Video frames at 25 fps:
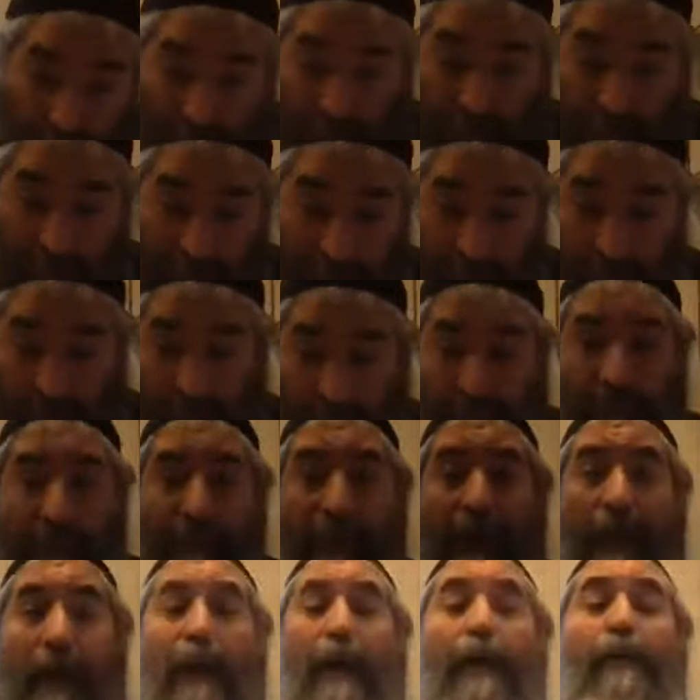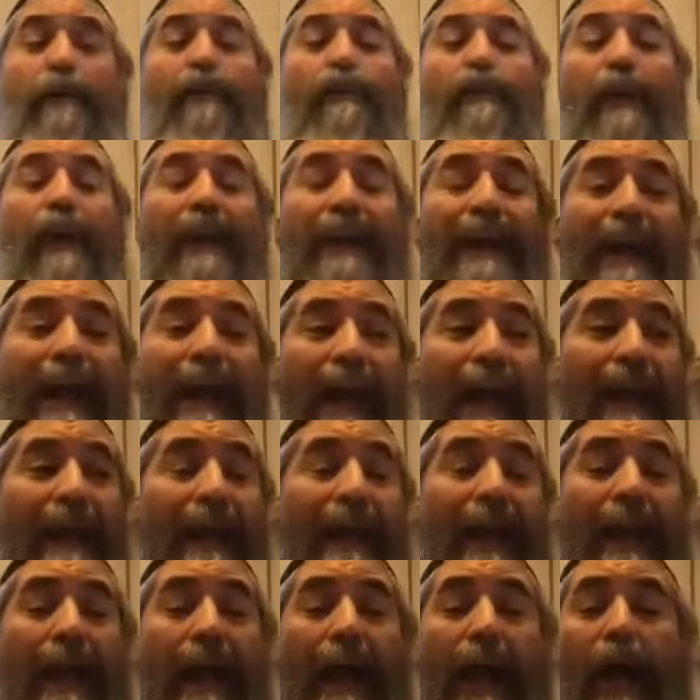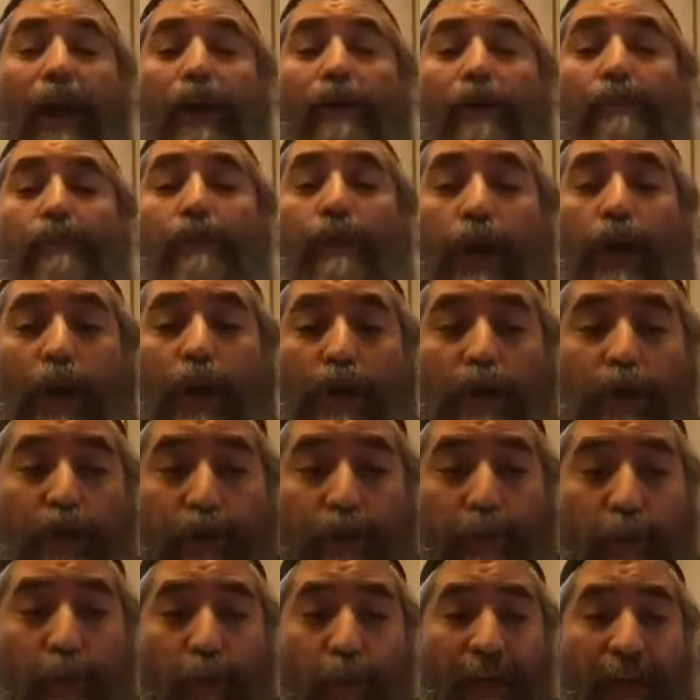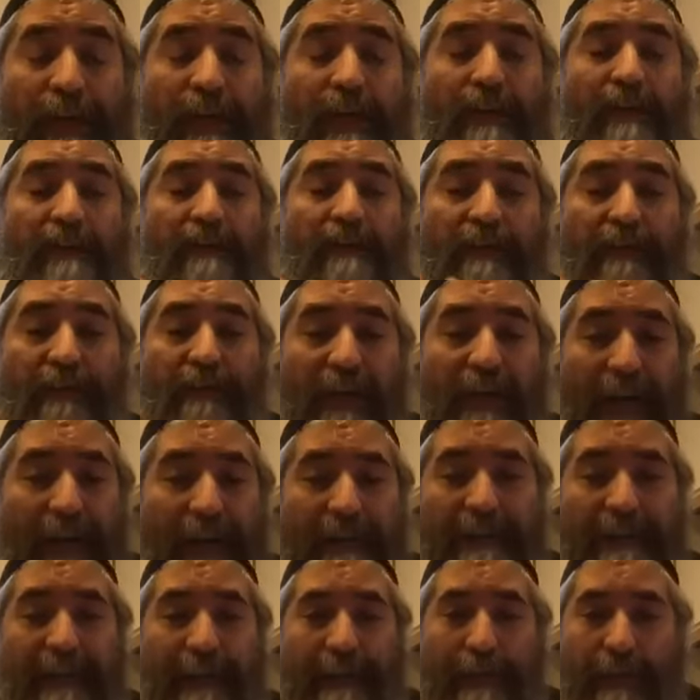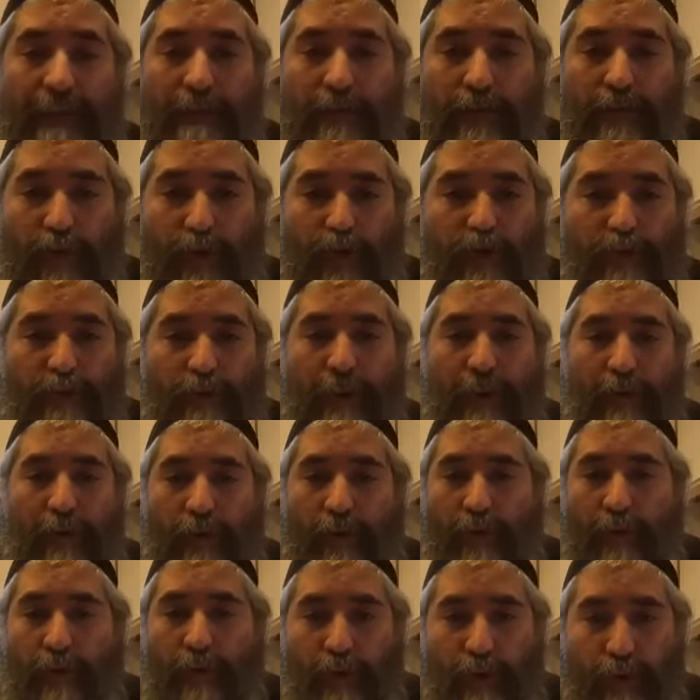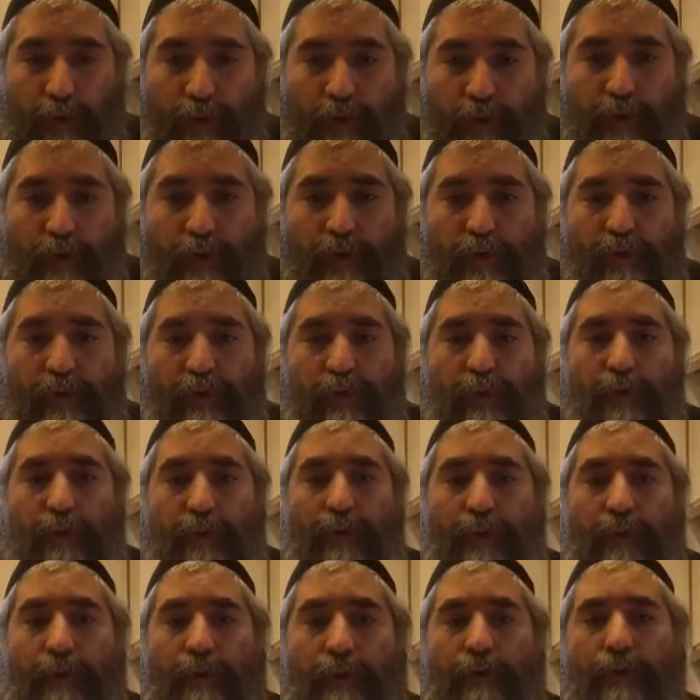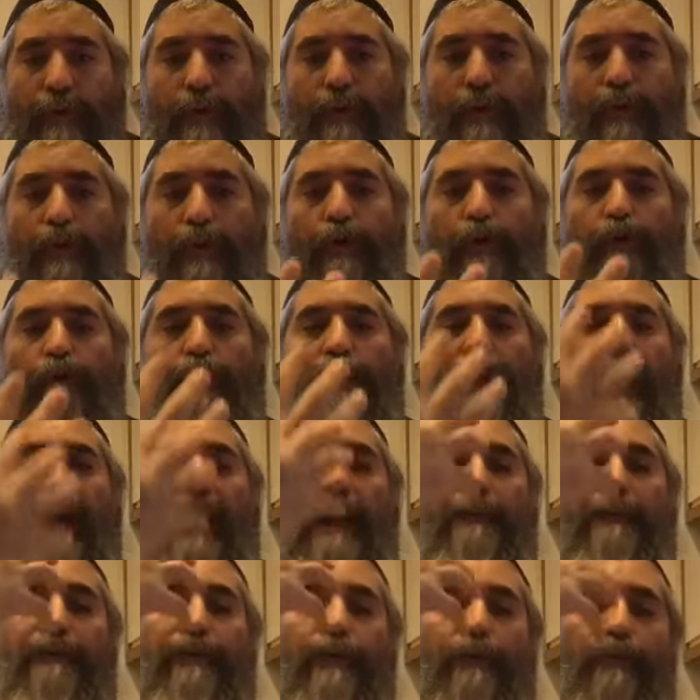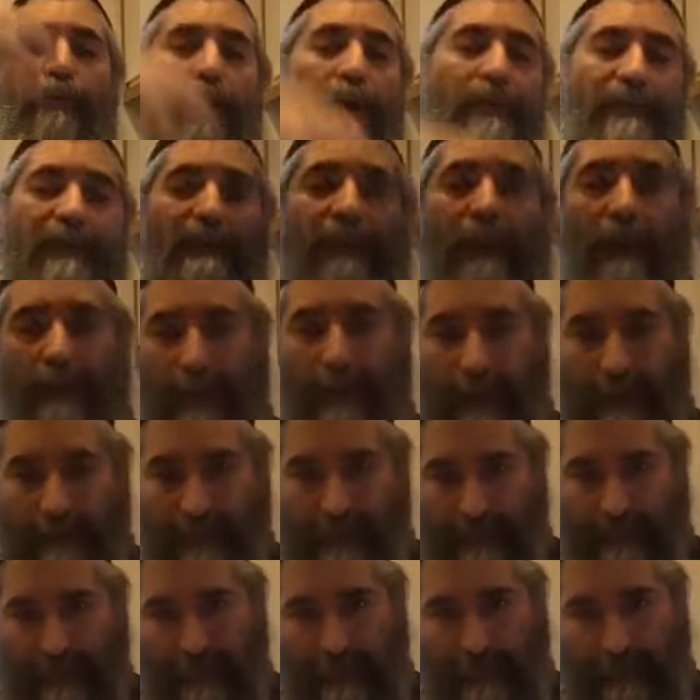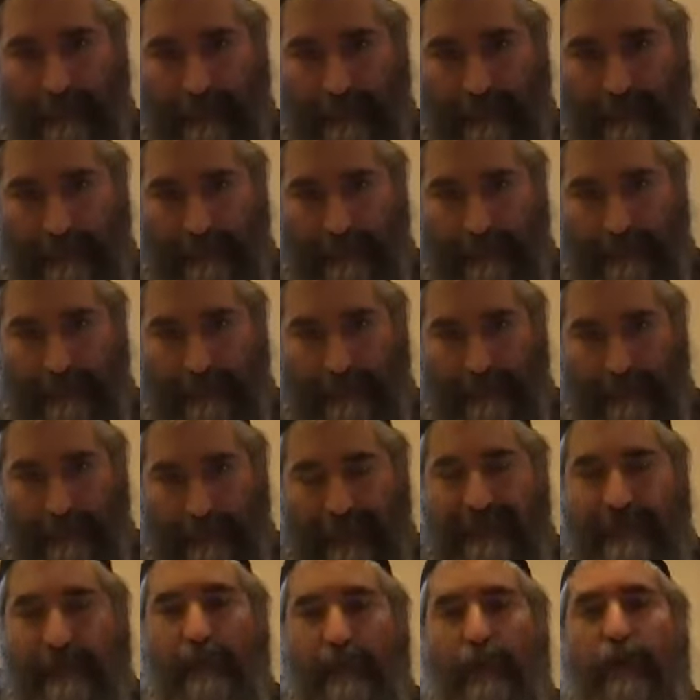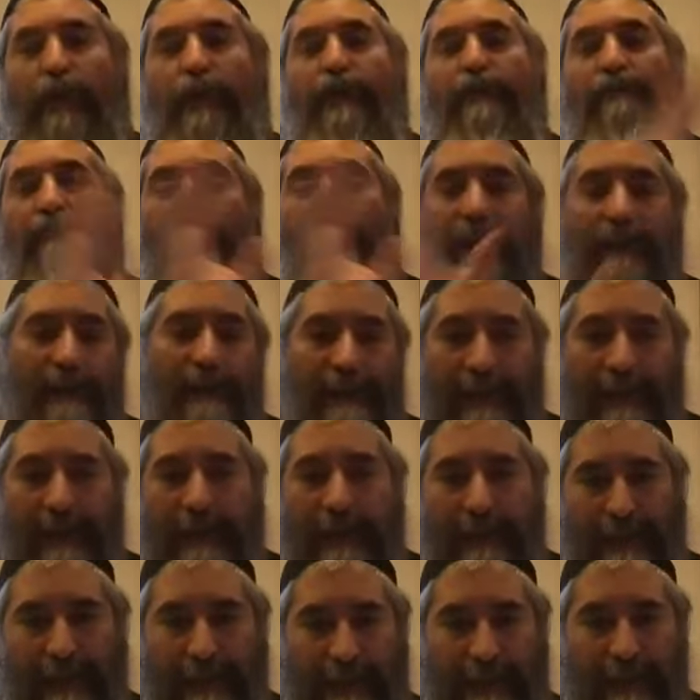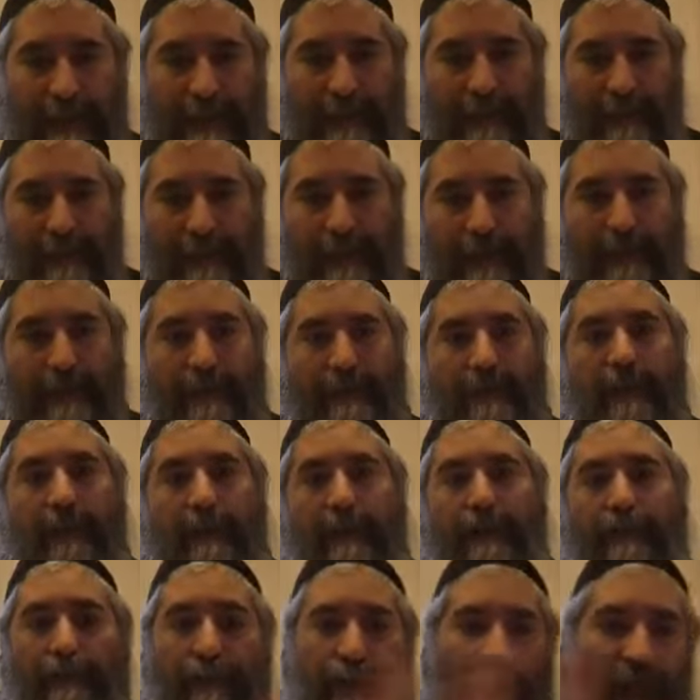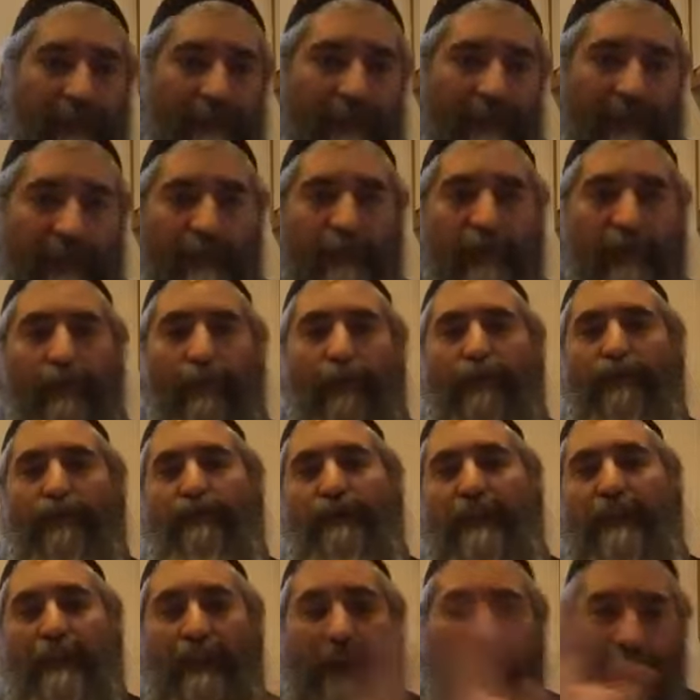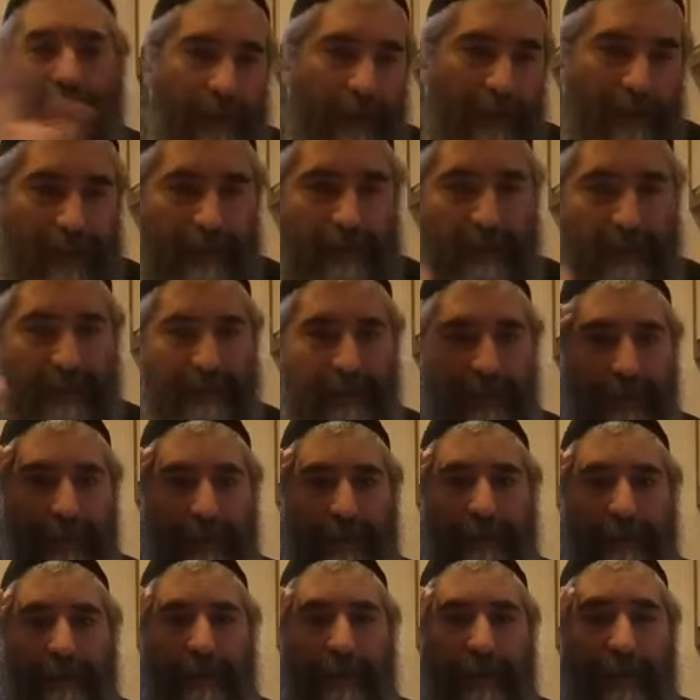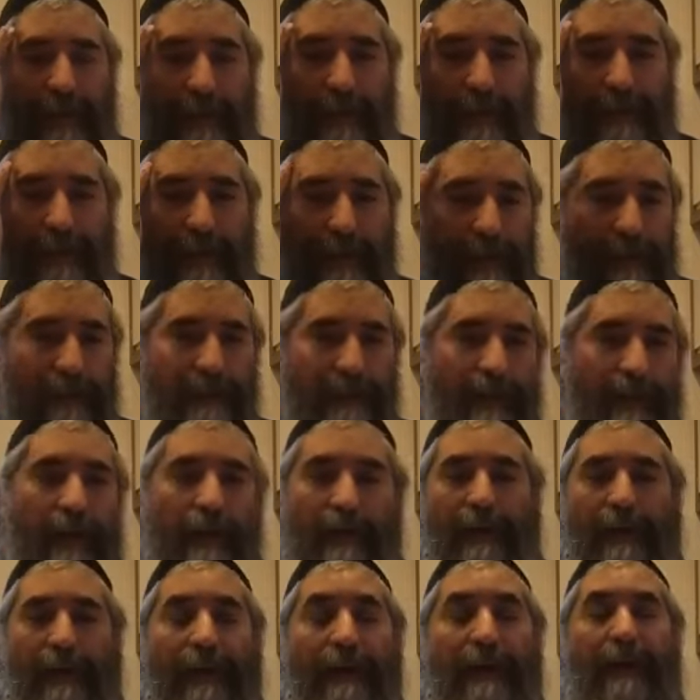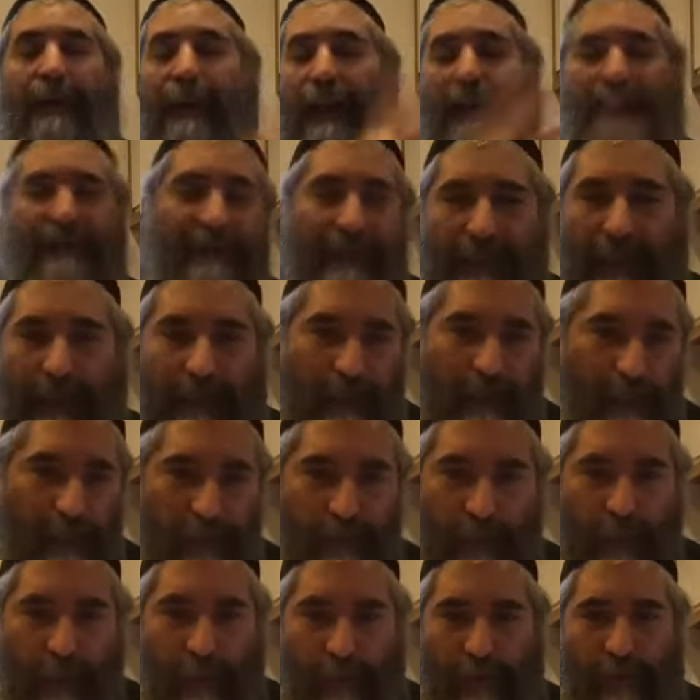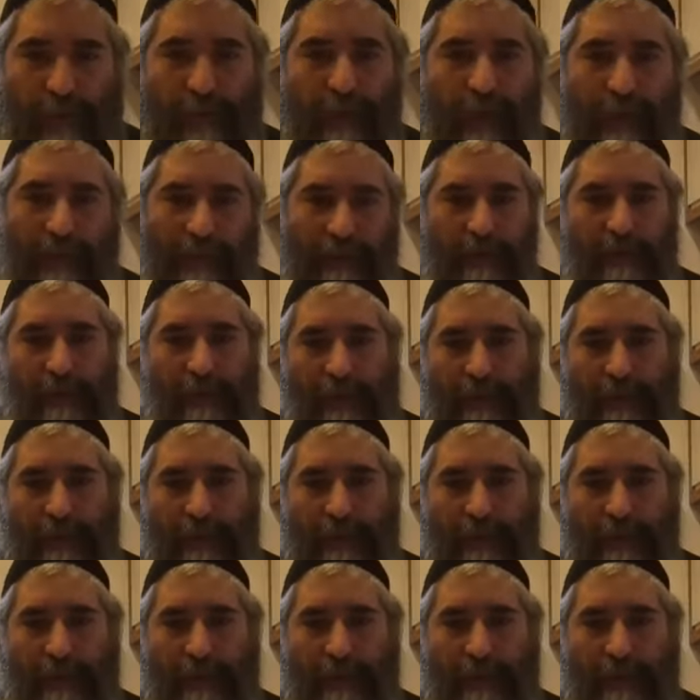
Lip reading: influence of how much we invite HaKadosh Baruch Hu to look after us in our lives. This is the craziest, the most ridiculous, and you know, chesed HaKadosh Baruch Hu does to